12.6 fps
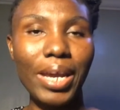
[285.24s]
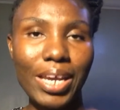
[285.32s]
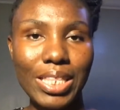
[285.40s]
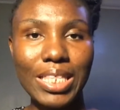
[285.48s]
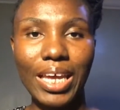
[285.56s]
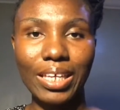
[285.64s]

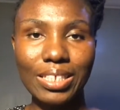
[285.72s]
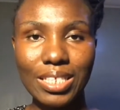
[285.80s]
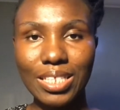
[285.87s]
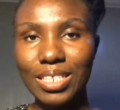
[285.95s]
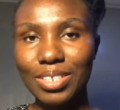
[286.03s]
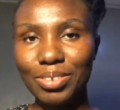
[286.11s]
and then
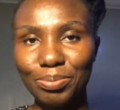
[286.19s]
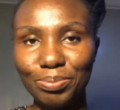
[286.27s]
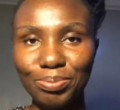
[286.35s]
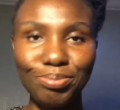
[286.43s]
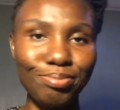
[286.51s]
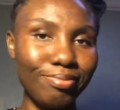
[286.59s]
another
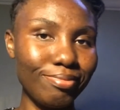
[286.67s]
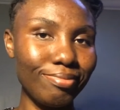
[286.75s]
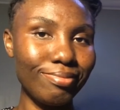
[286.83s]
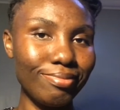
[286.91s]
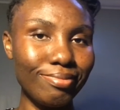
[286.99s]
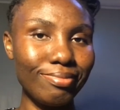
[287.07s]

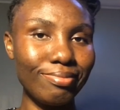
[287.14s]
extreme